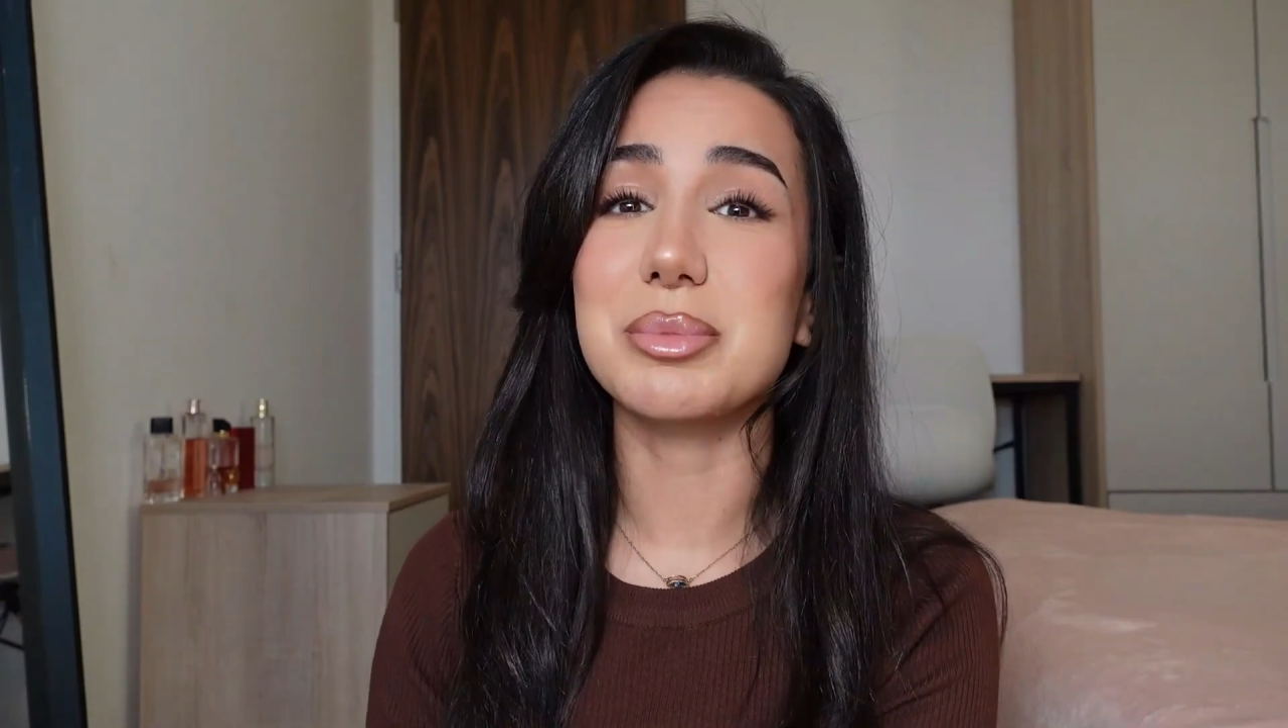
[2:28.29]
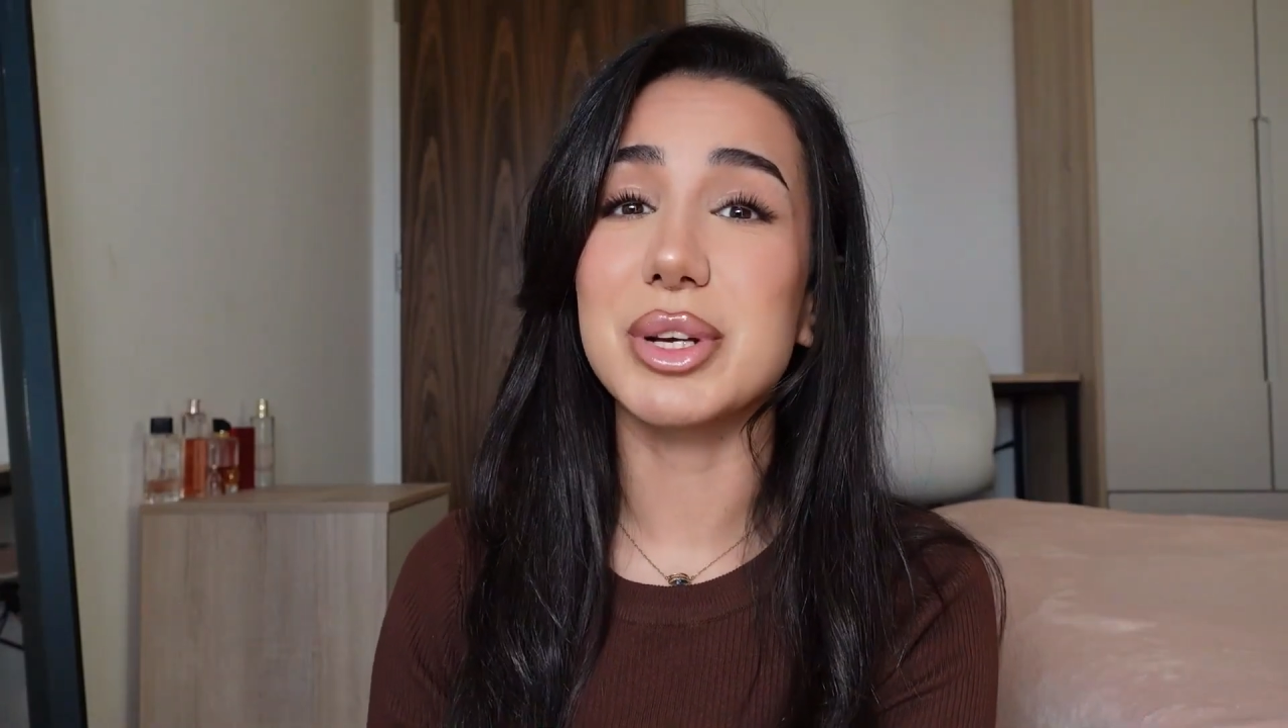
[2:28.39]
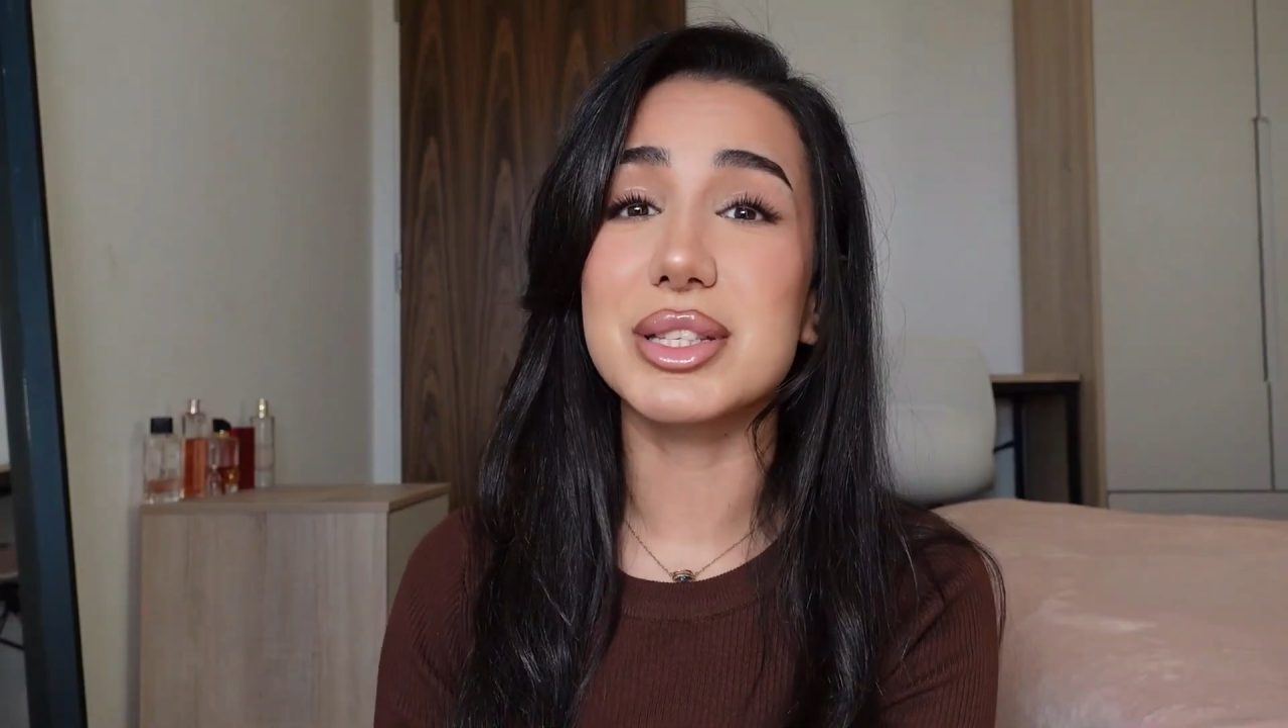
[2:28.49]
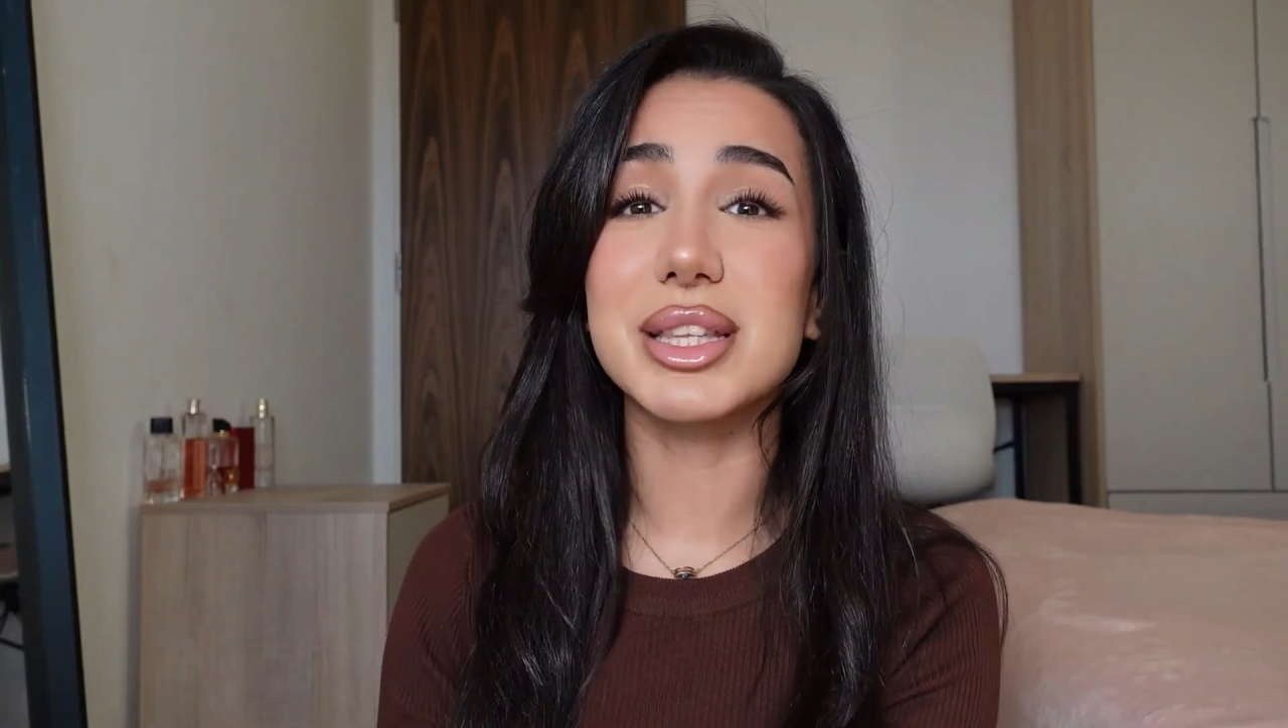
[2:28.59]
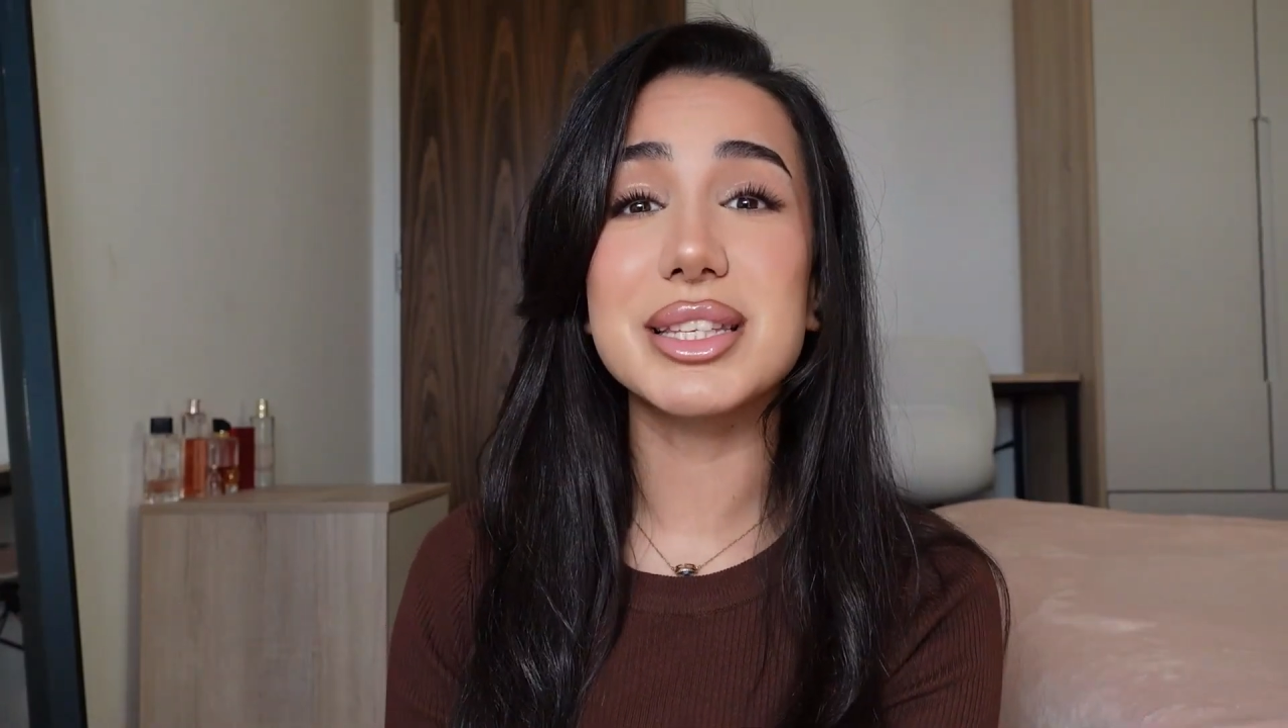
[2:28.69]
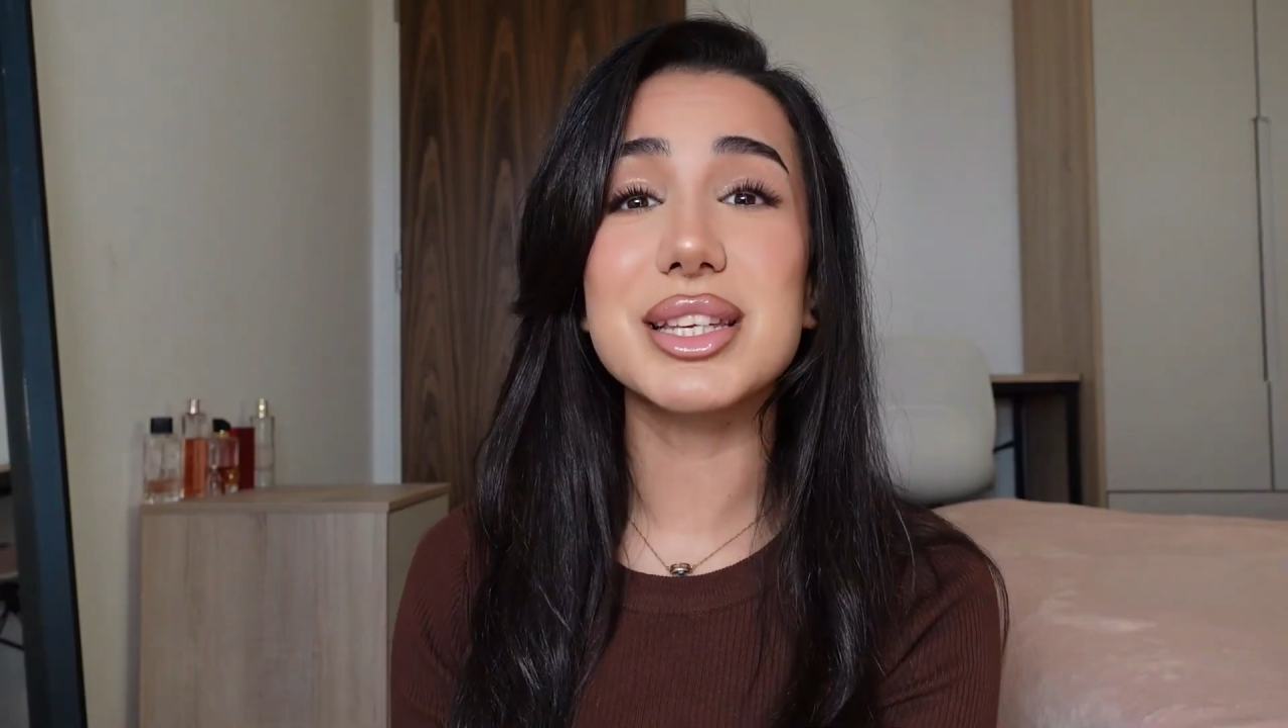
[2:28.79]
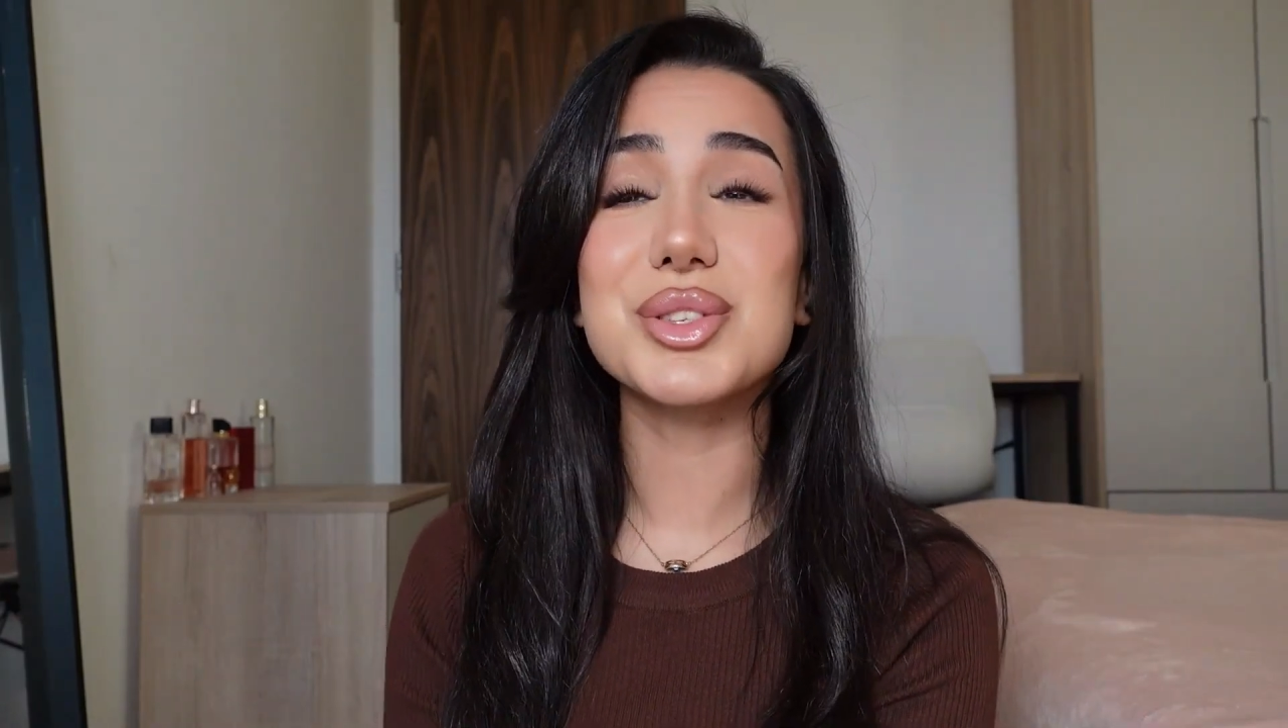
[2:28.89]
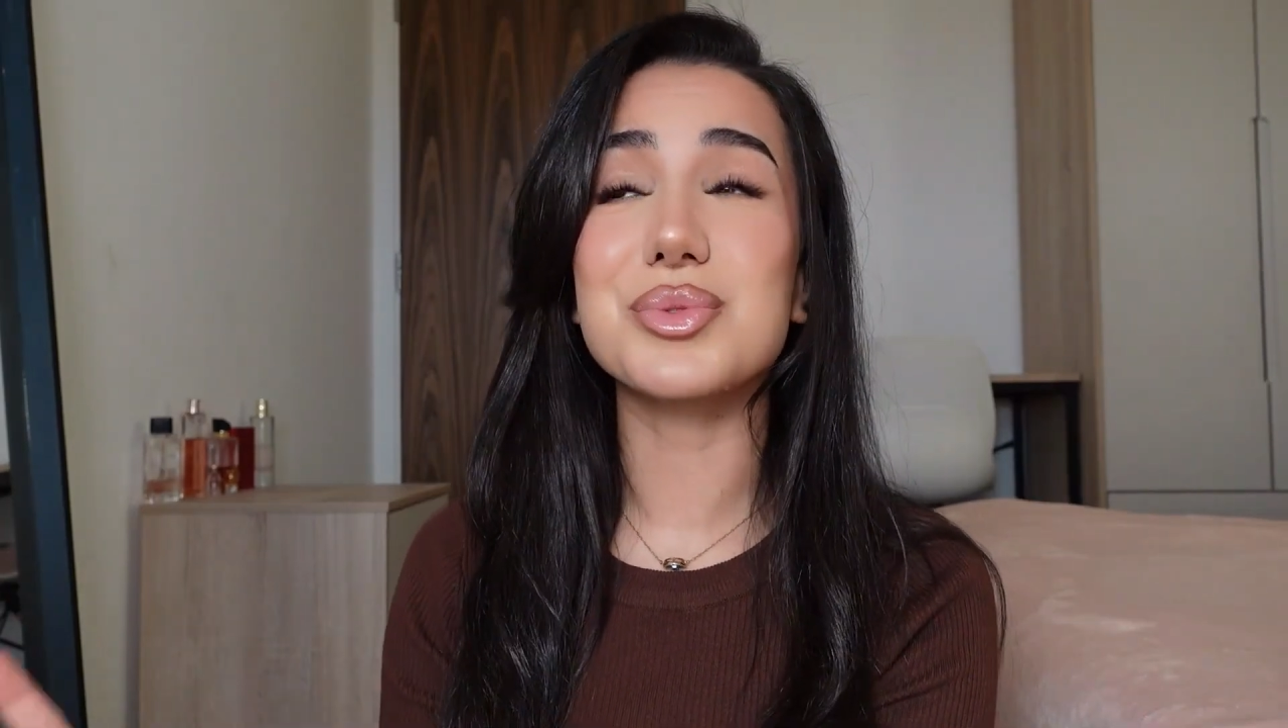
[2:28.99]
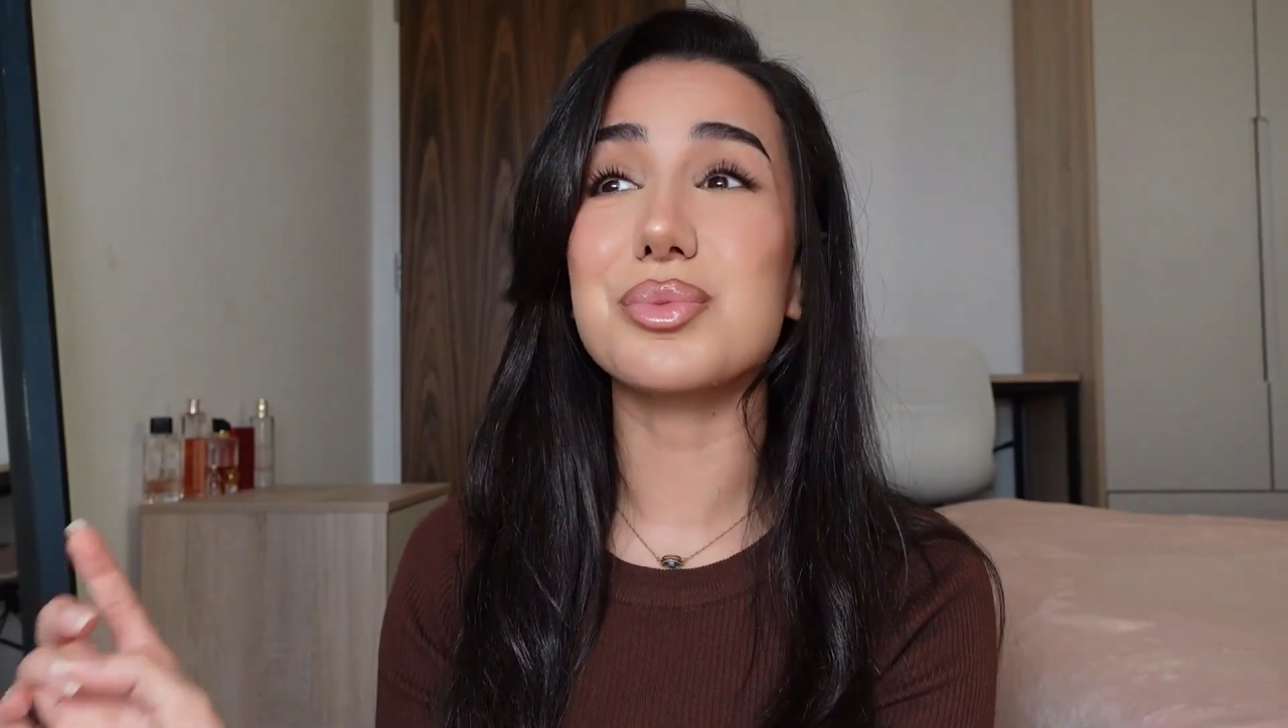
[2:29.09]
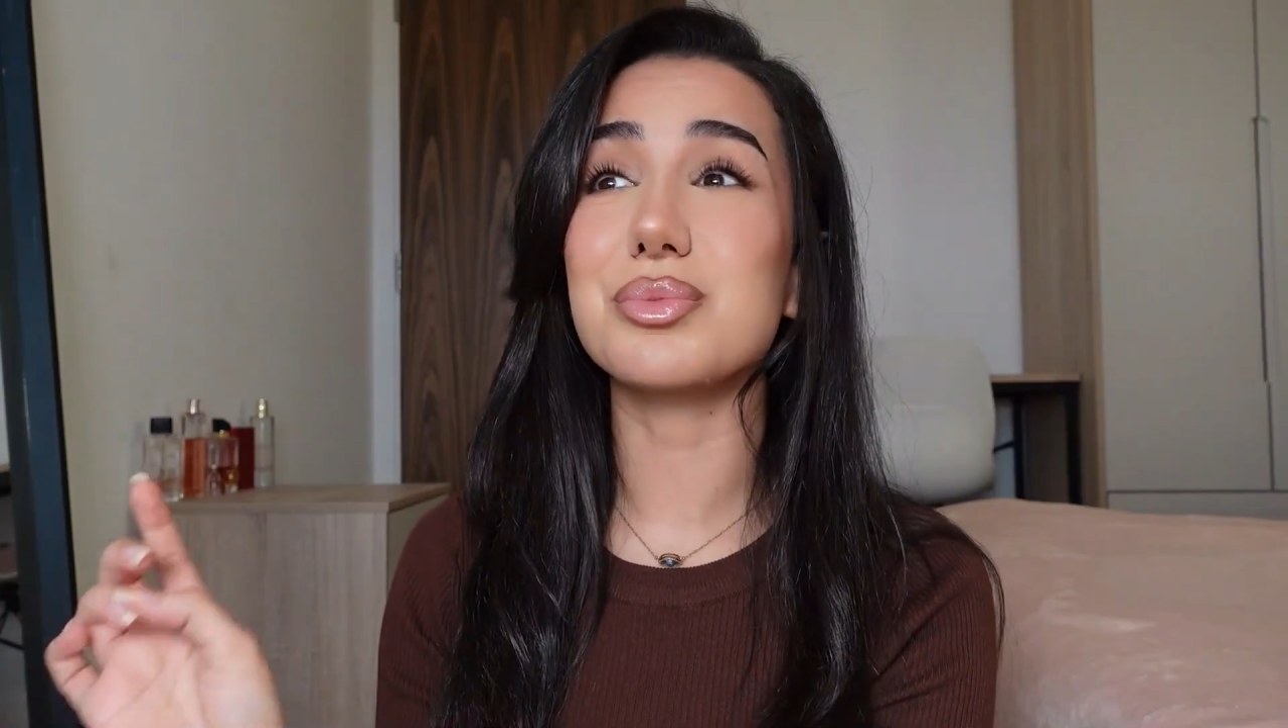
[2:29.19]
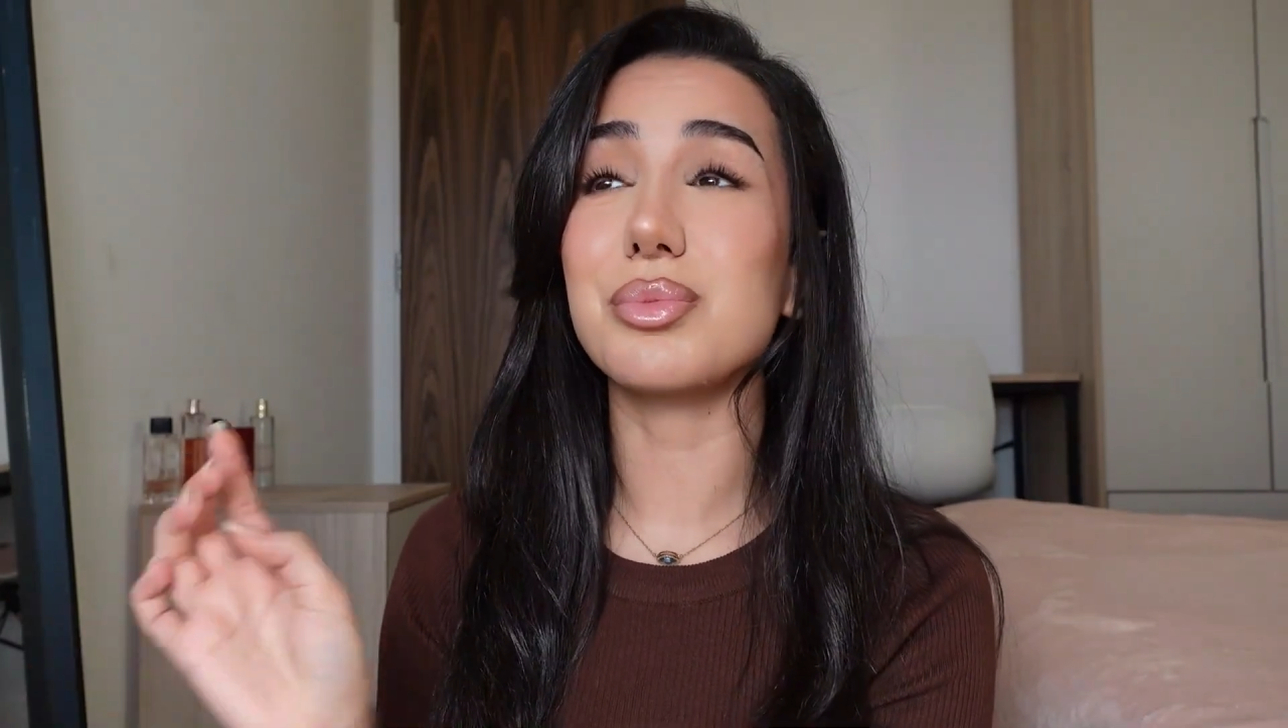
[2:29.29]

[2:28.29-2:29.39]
because this is